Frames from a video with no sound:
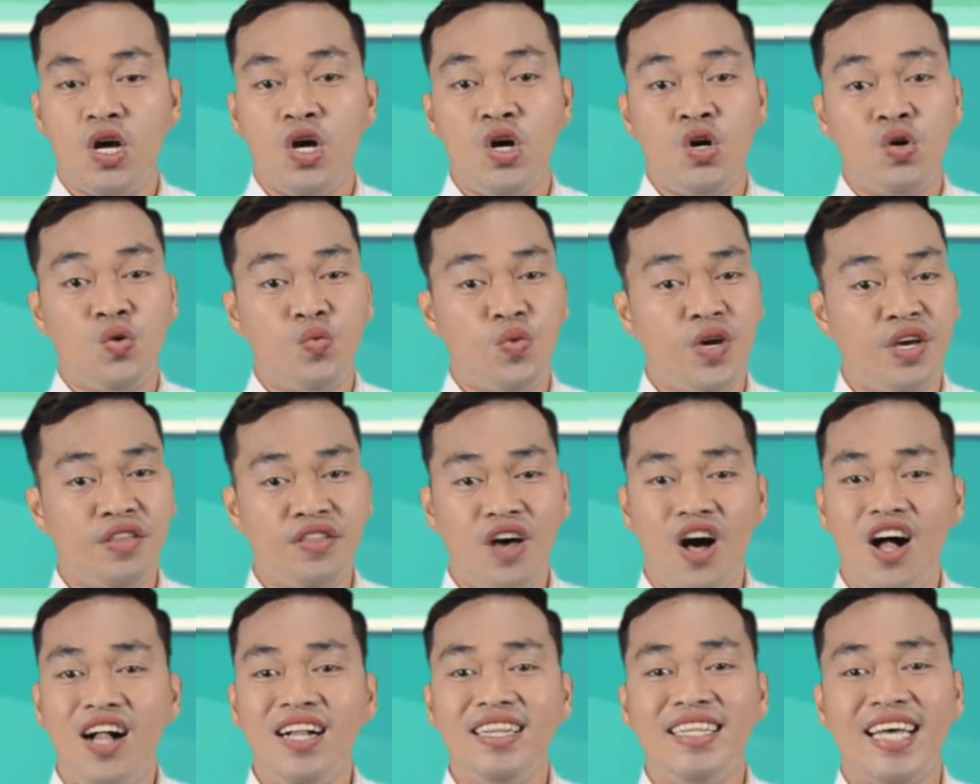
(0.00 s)
With
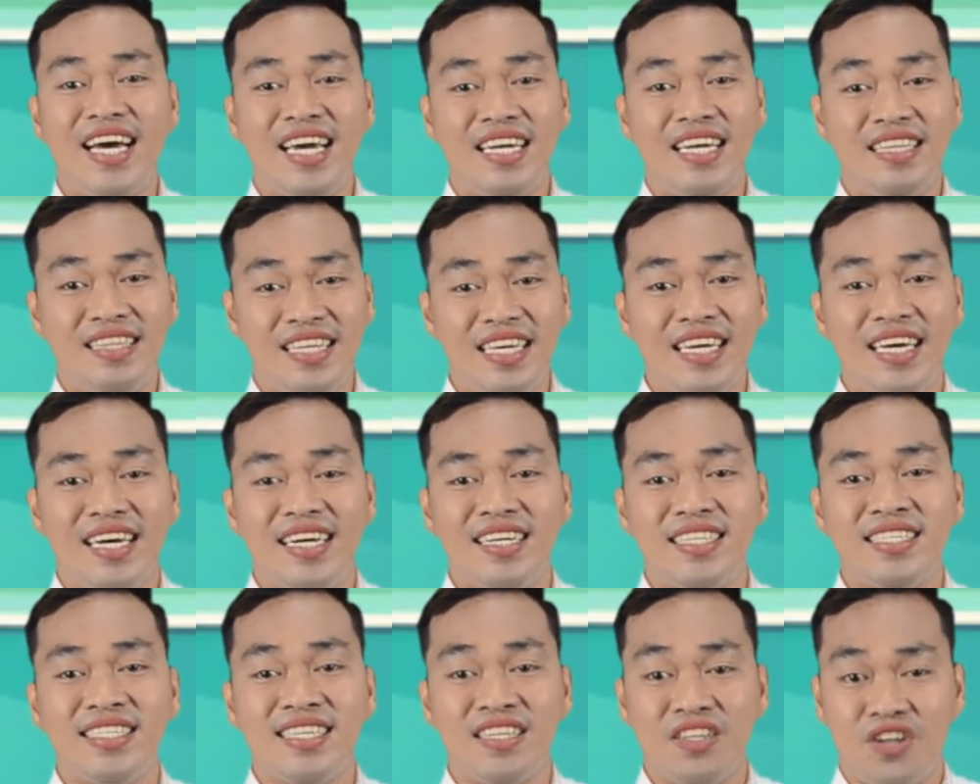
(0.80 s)
all the
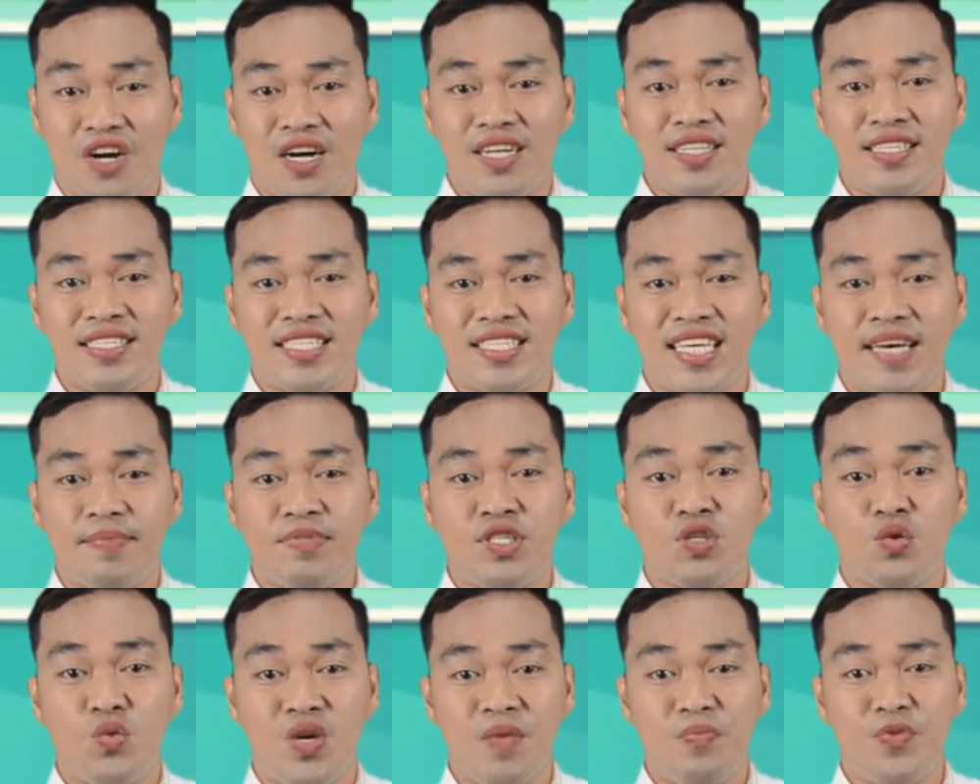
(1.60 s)
ideas and concepts
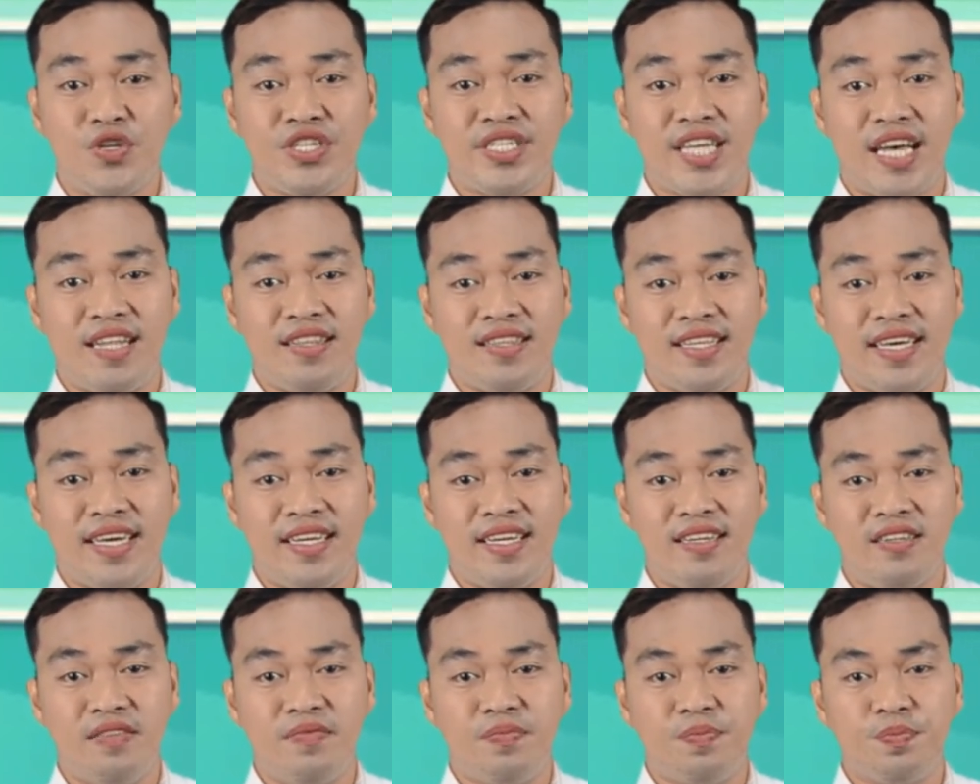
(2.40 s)
we
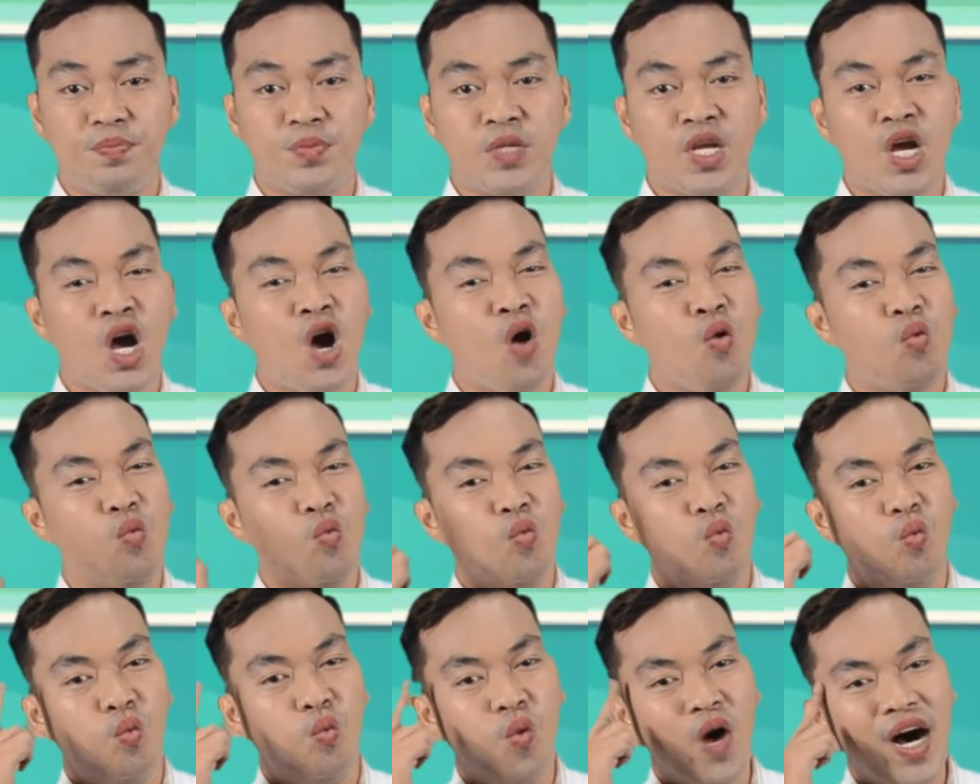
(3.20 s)
presented,
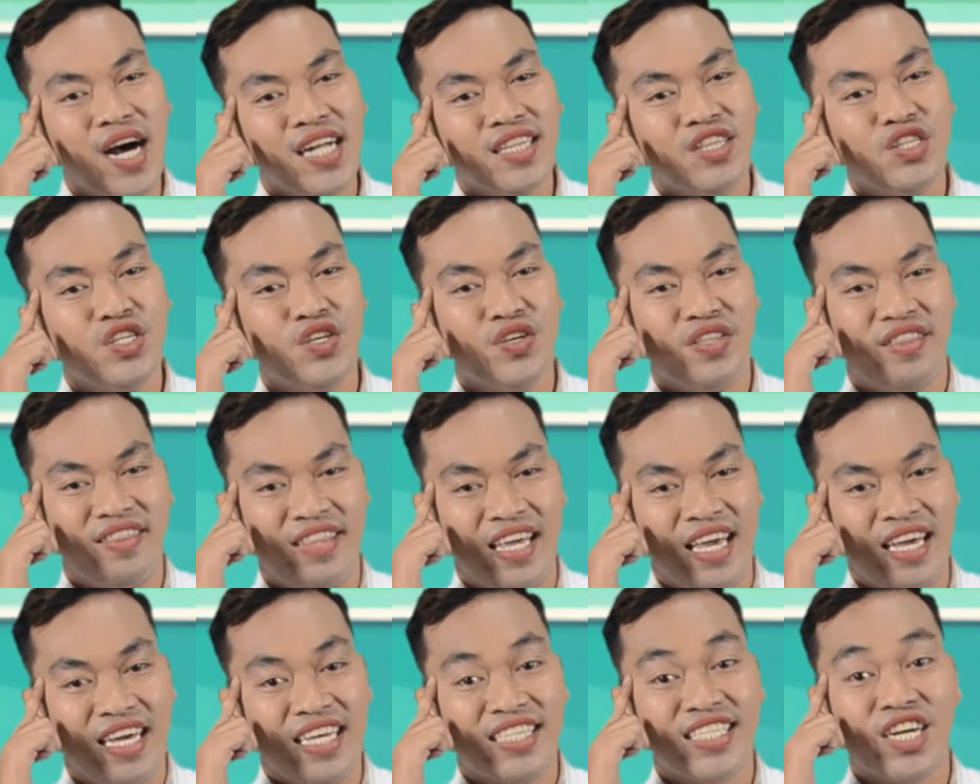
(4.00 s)
what do you
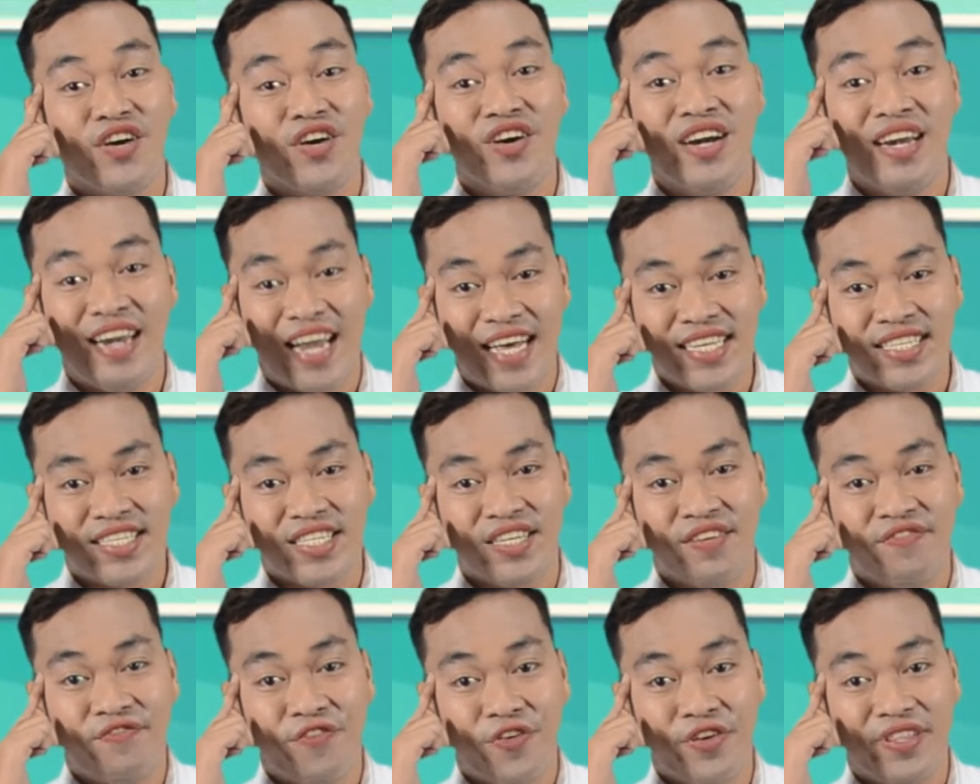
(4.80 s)
think is our
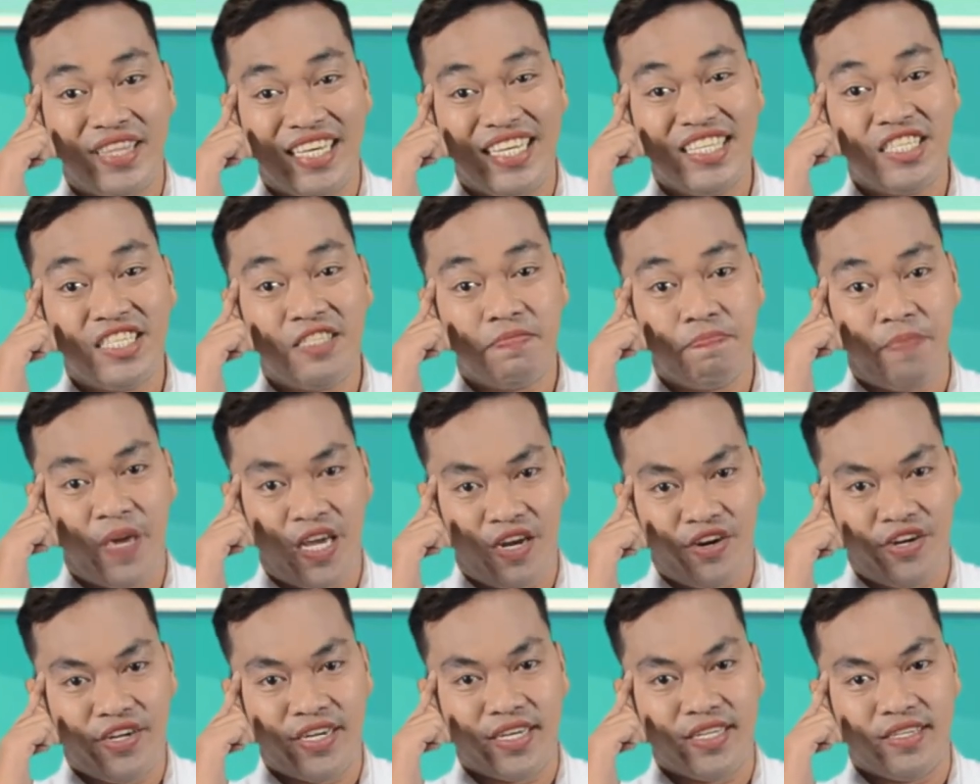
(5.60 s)
lesson for this
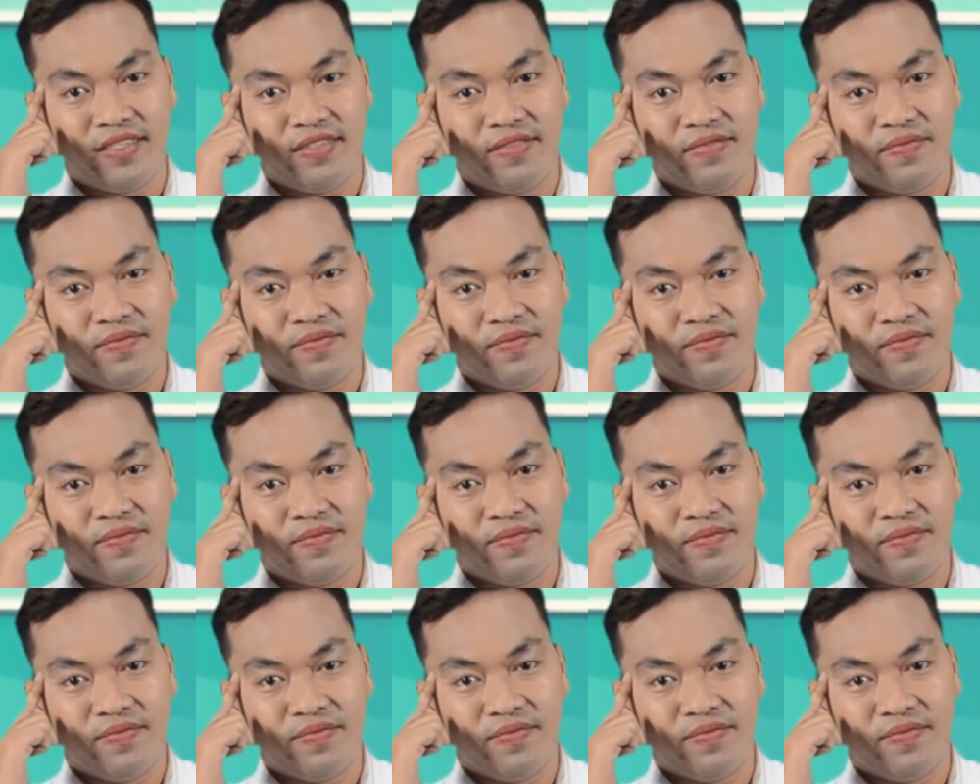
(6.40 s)
period?